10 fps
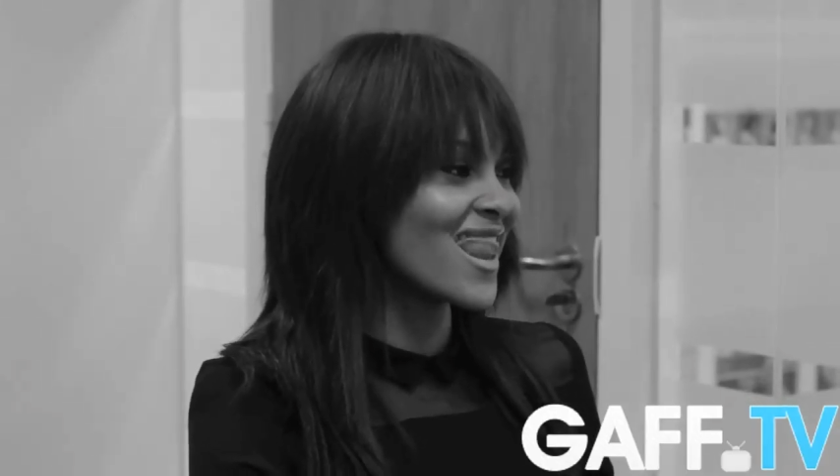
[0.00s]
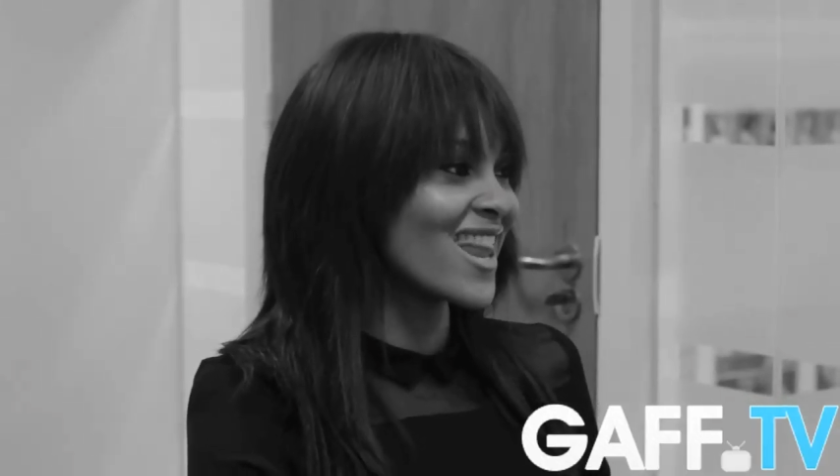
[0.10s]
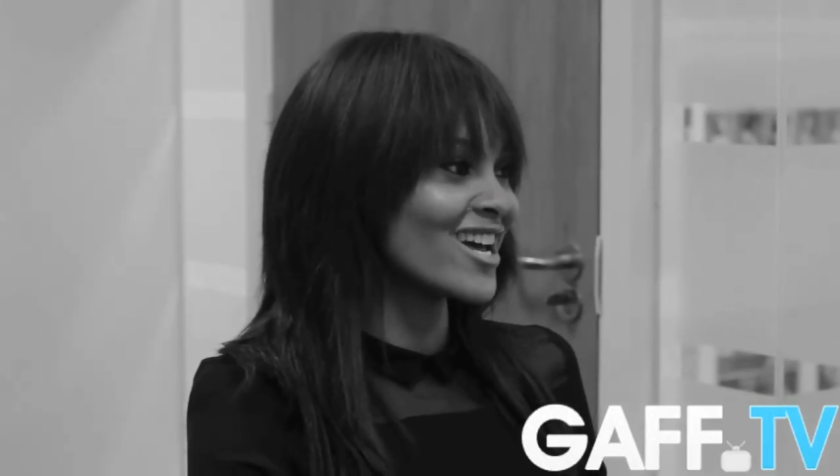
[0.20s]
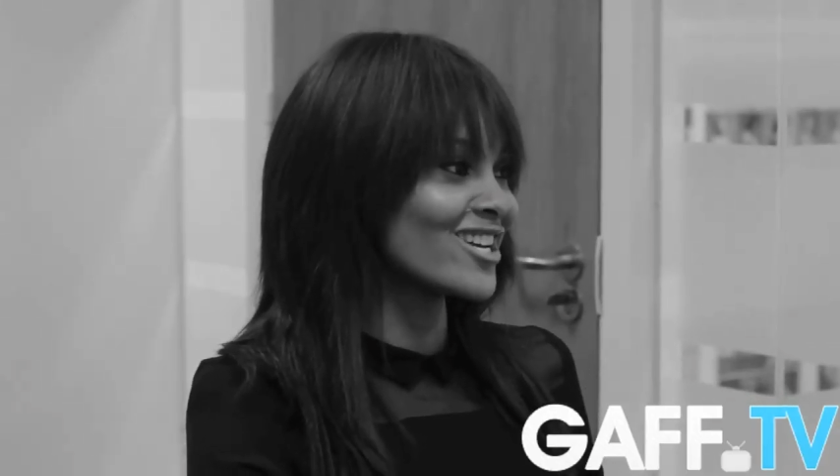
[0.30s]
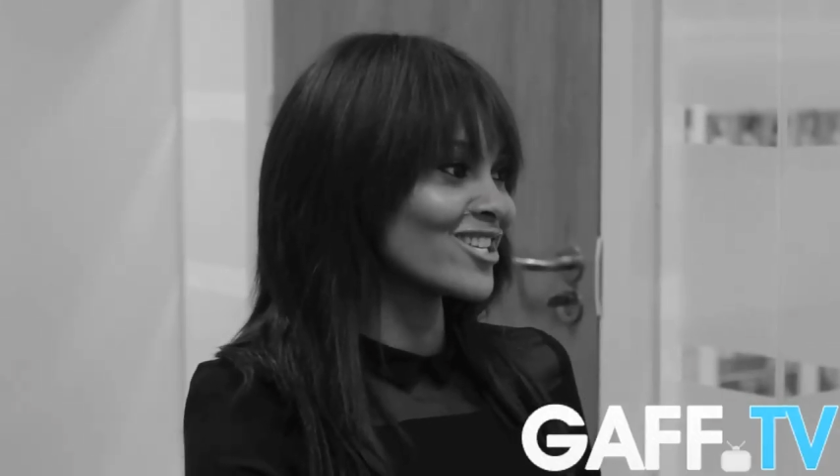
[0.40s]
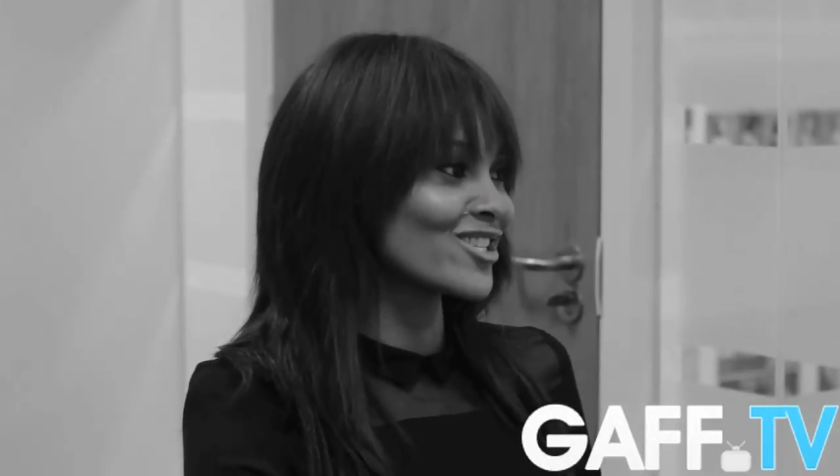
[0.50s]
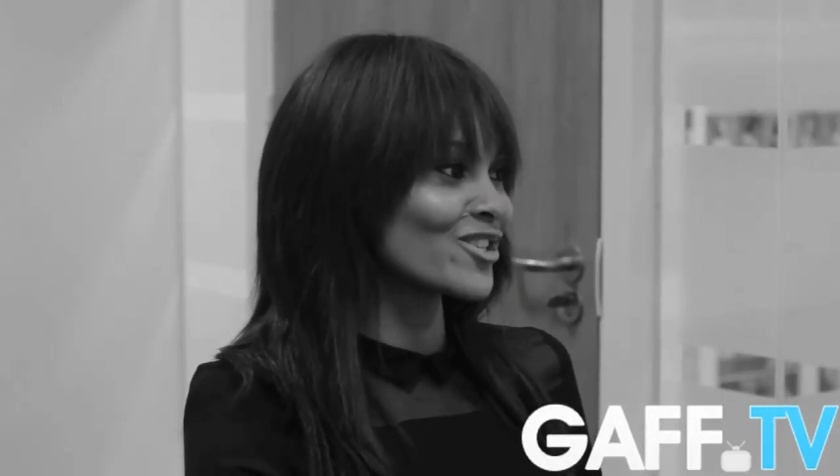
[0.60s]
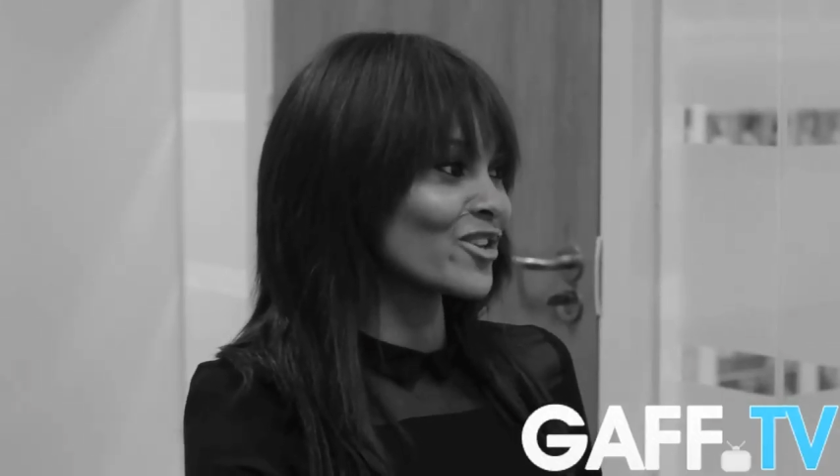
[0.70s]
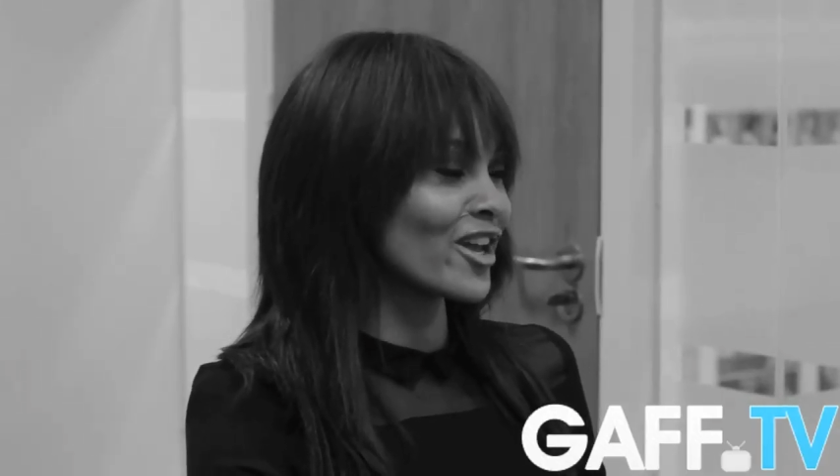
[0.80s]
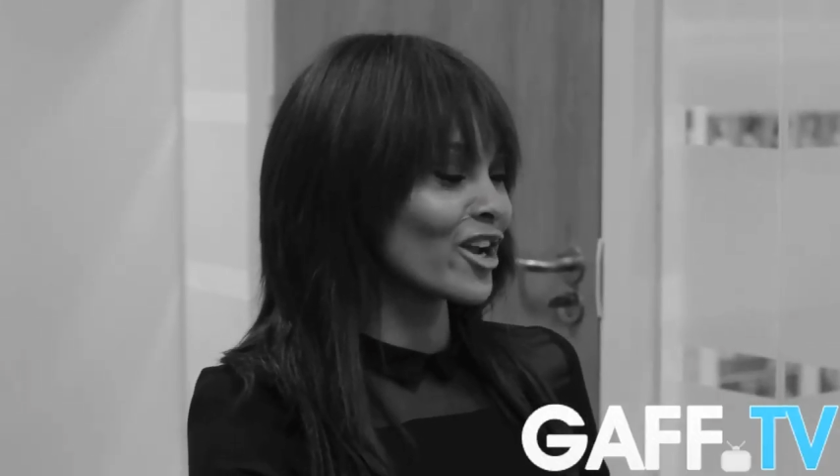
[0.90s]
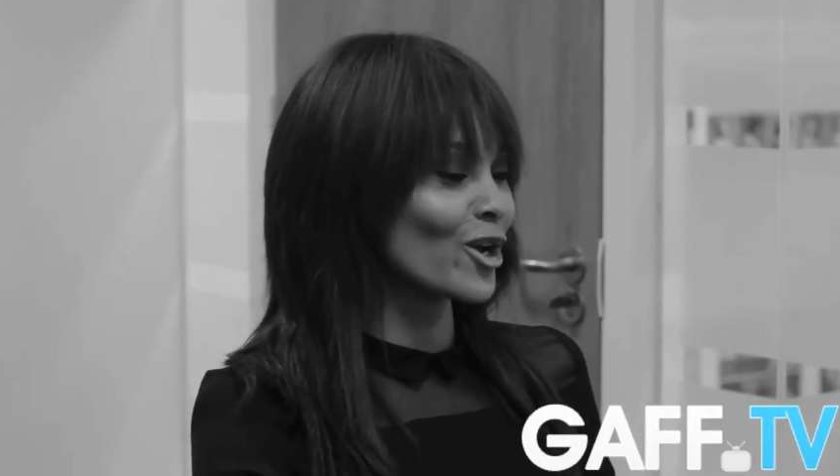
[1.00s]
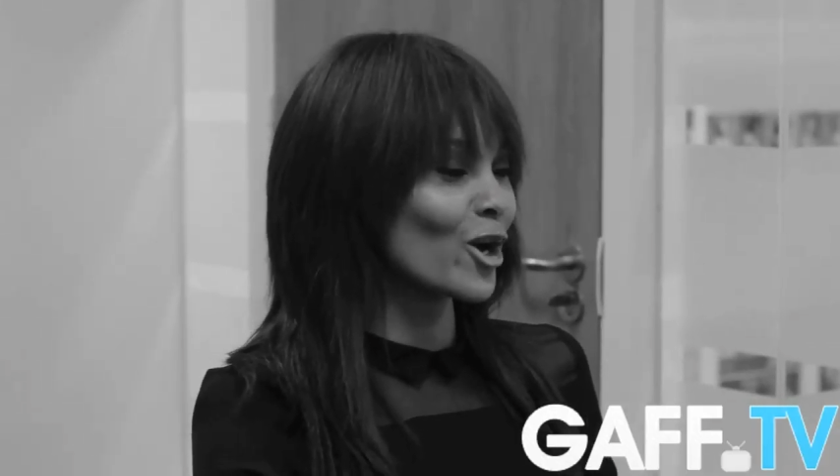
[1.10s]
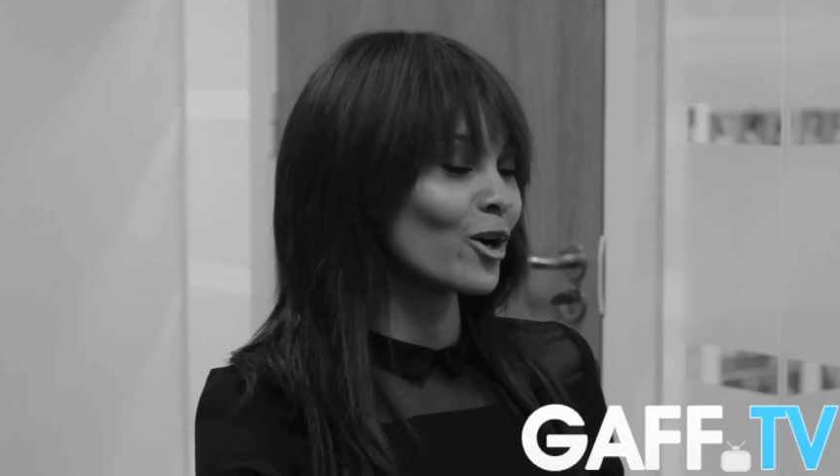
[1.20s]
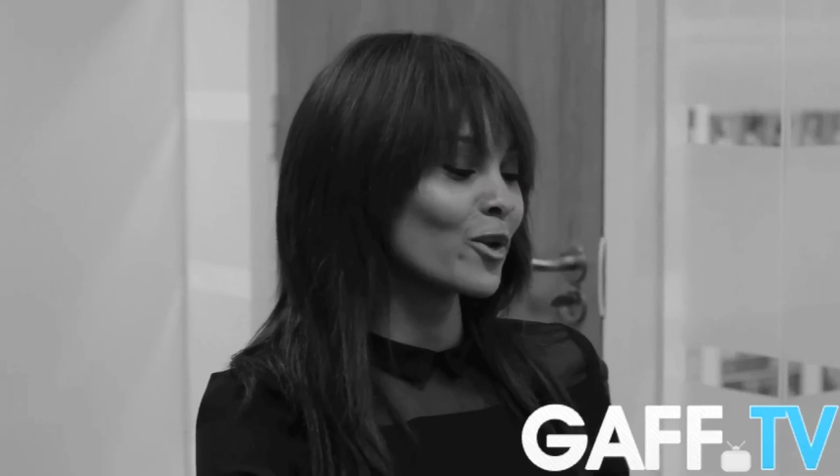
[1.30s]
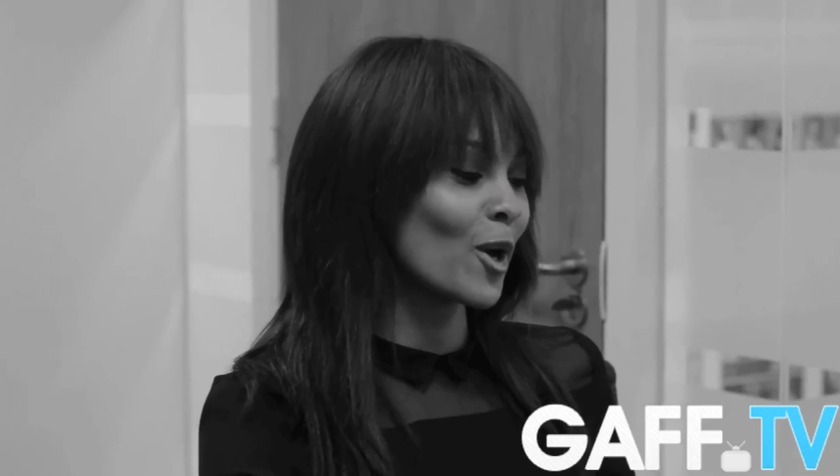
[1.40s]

but fortunately so there you go.